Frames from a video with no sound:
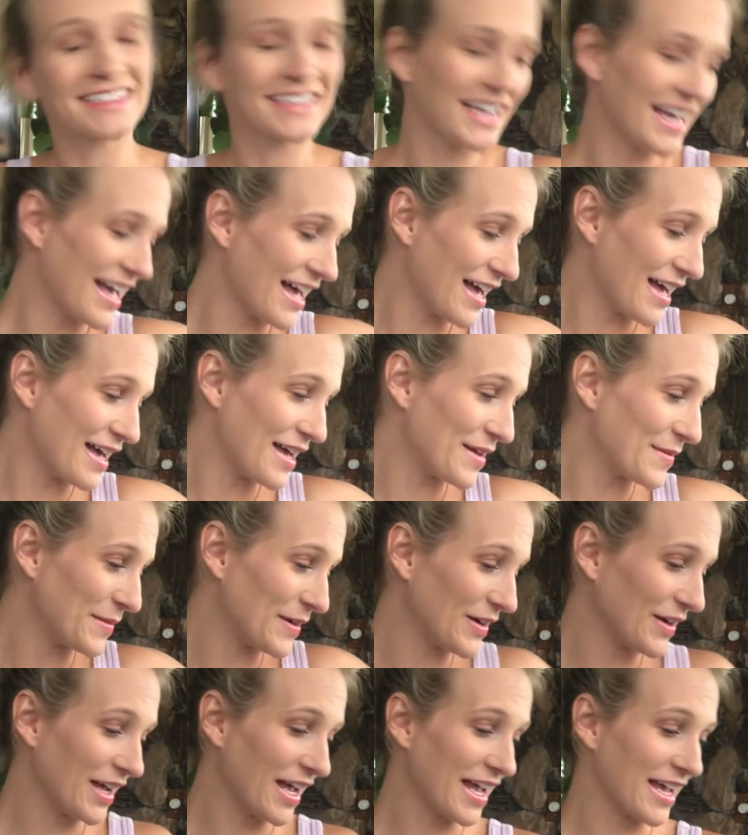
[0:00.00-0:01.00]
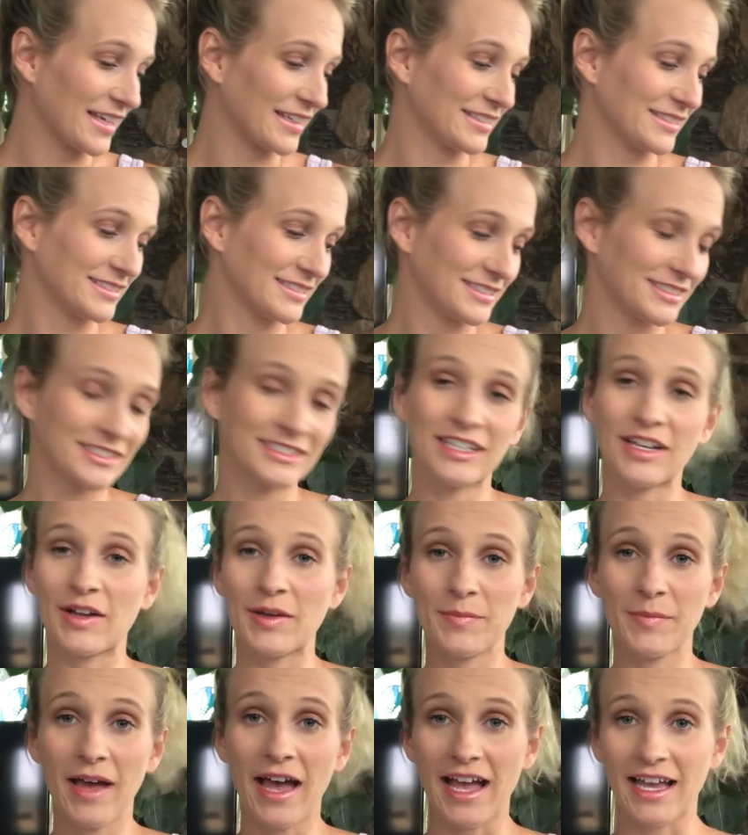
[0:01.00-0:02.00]
Okay, so
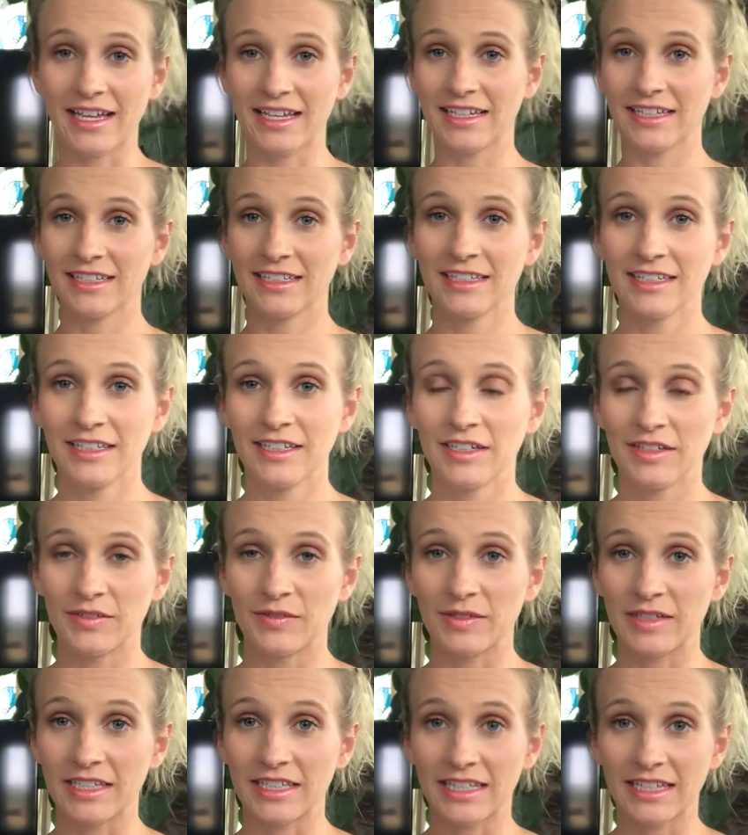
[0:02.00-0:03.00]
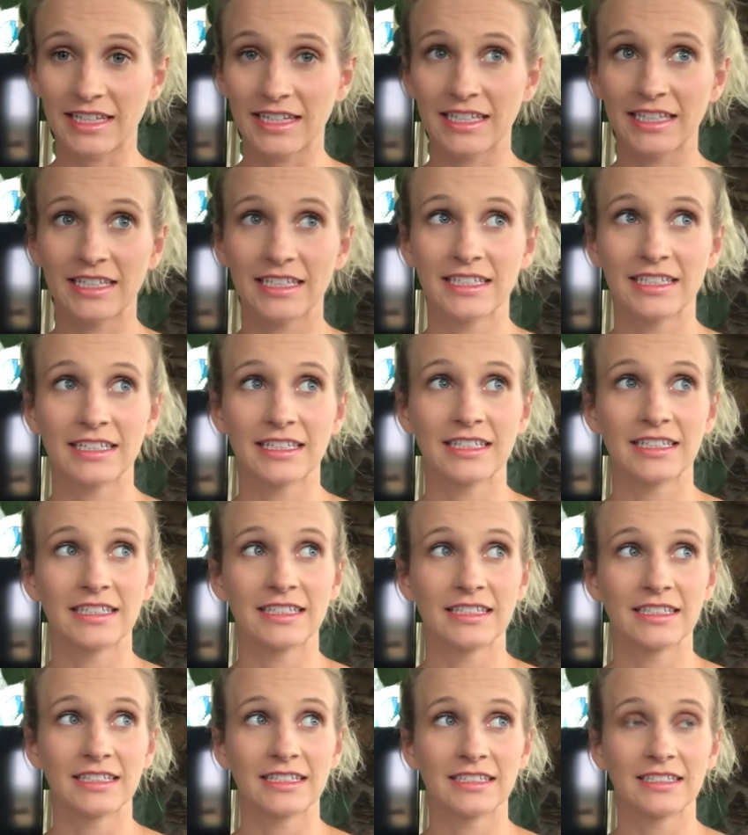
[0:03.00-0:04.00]
I'm back with
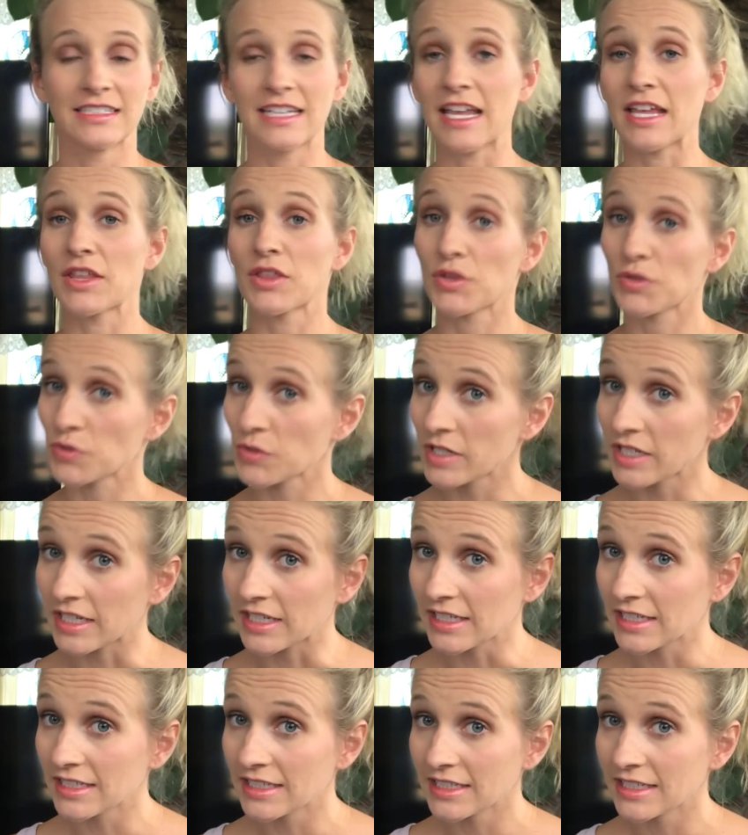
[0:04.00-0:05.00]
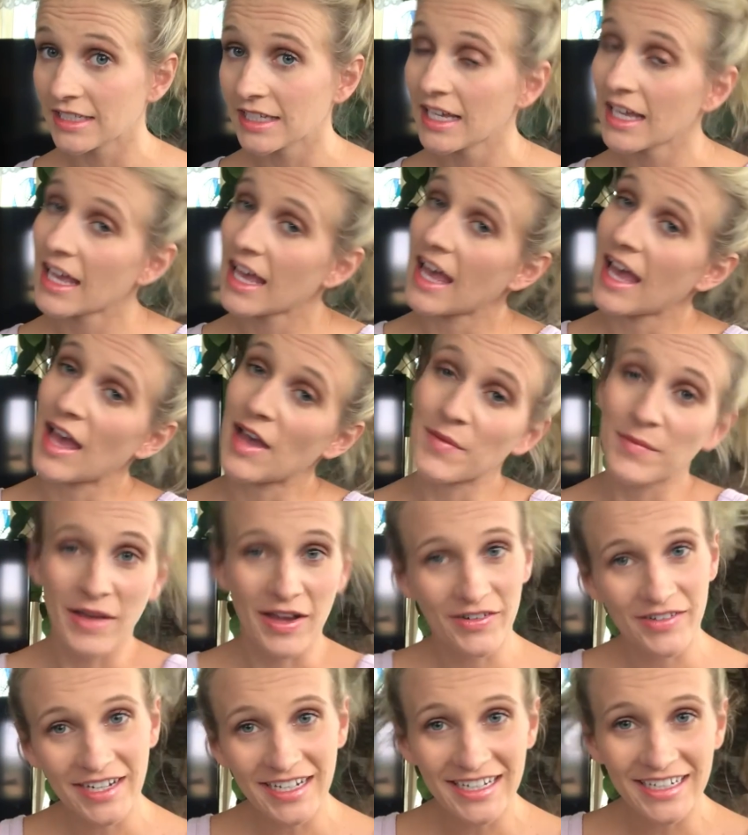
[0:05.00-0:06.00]
day 3 at
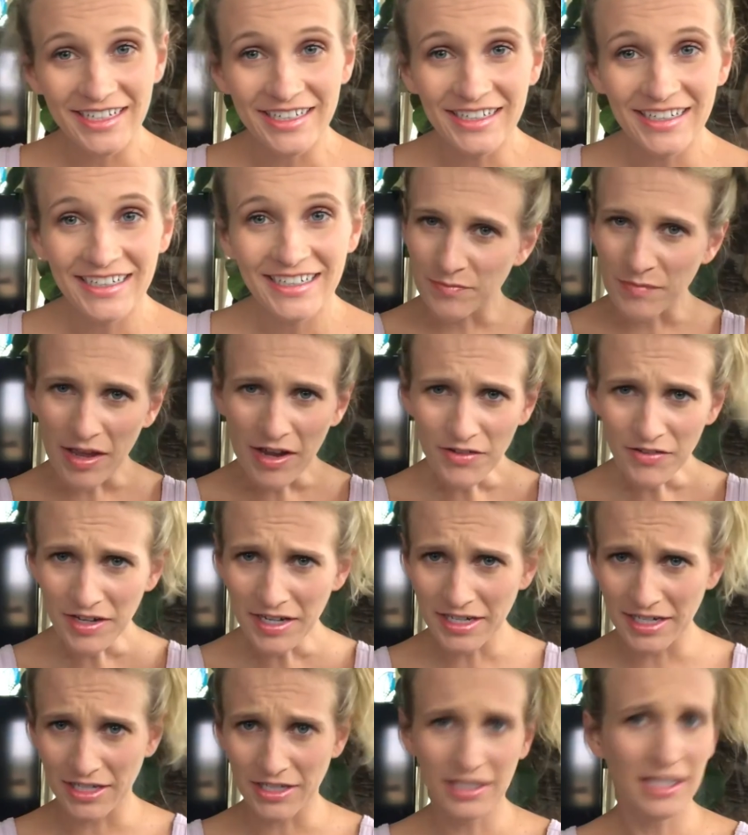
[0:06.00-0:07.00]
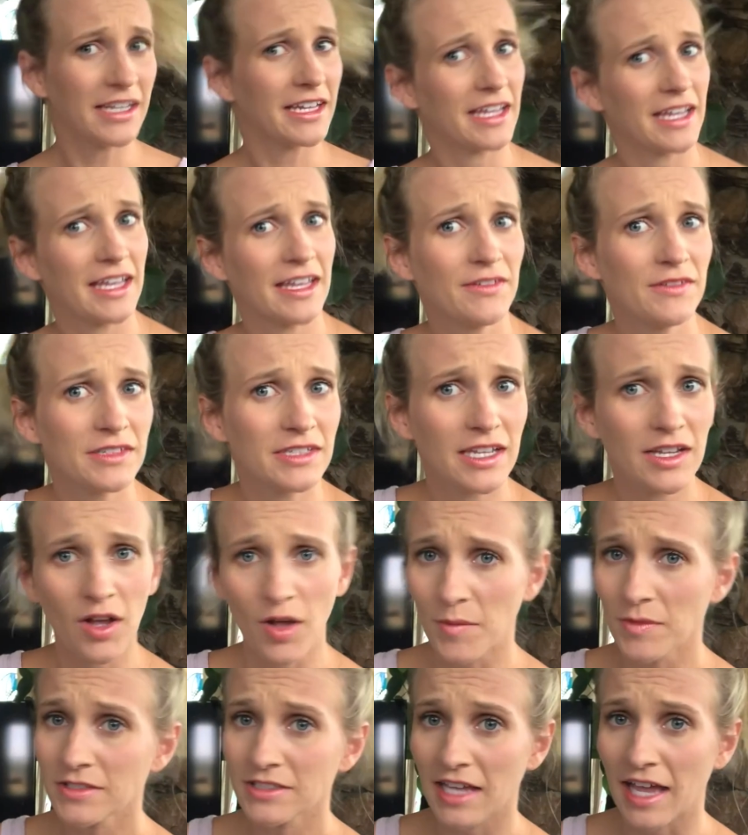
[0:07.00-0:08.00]
Mount Rainier. Mount Rainier, like, it was like
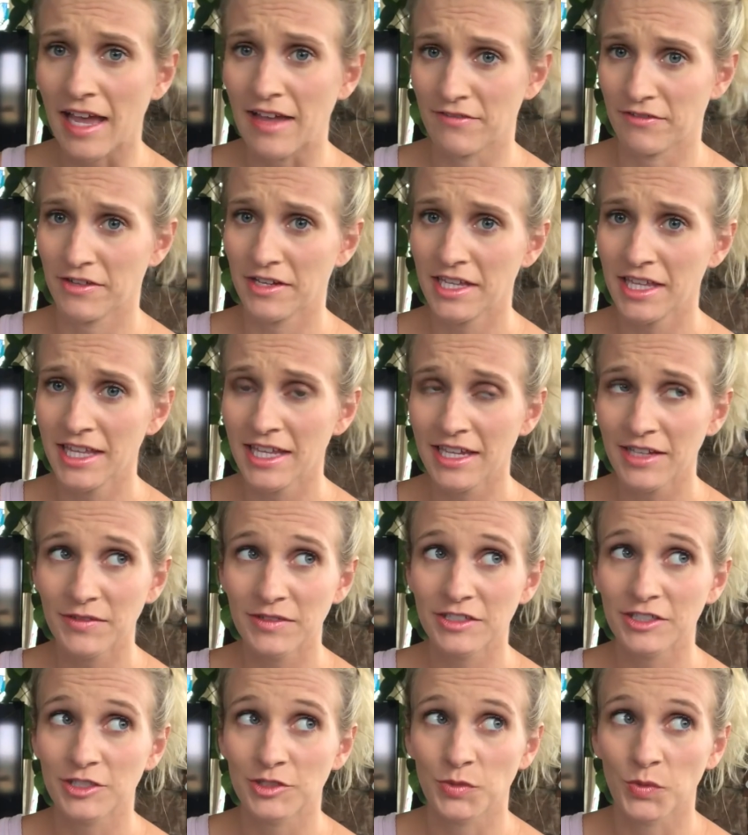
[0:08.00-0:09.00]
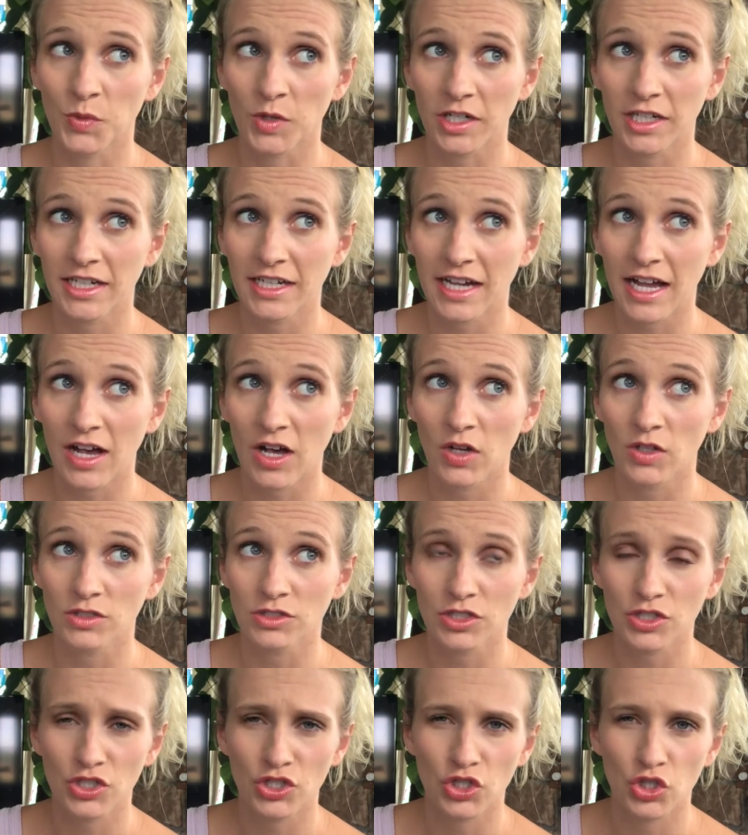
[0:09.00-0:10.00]
almost everything was just working out
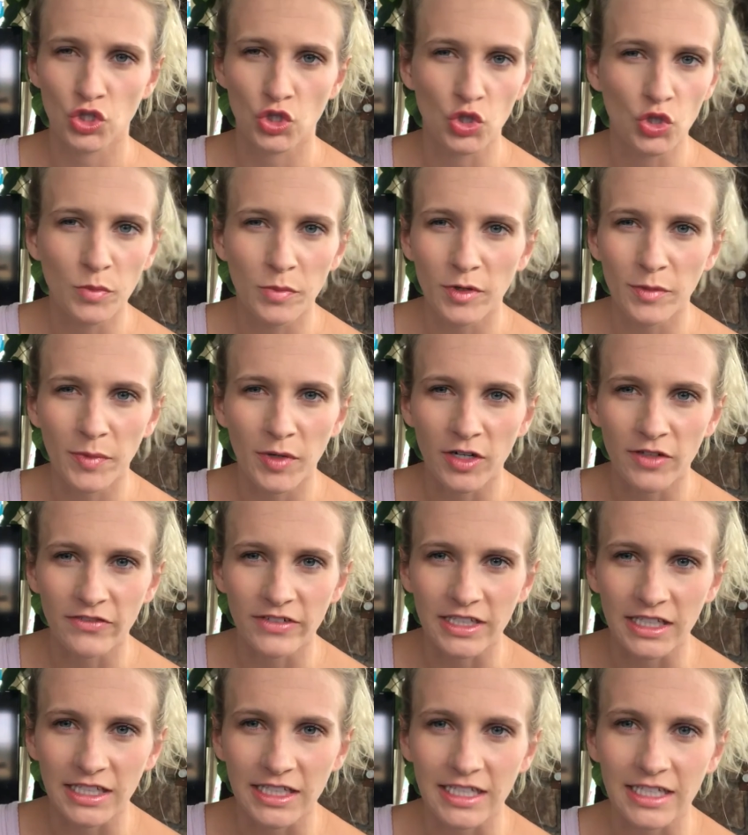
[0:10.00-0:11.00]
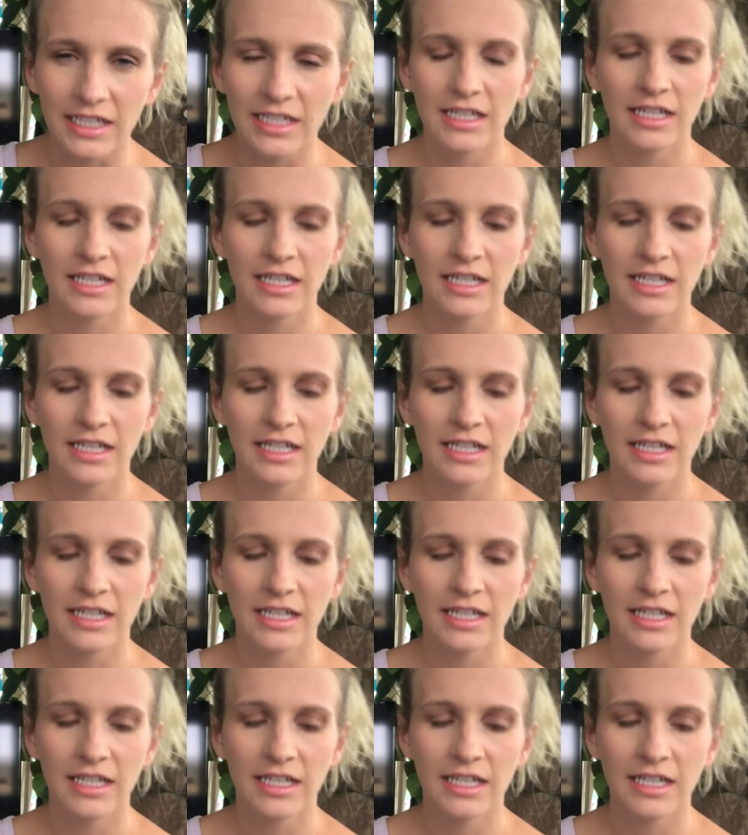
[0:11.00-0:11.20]
super perfectly.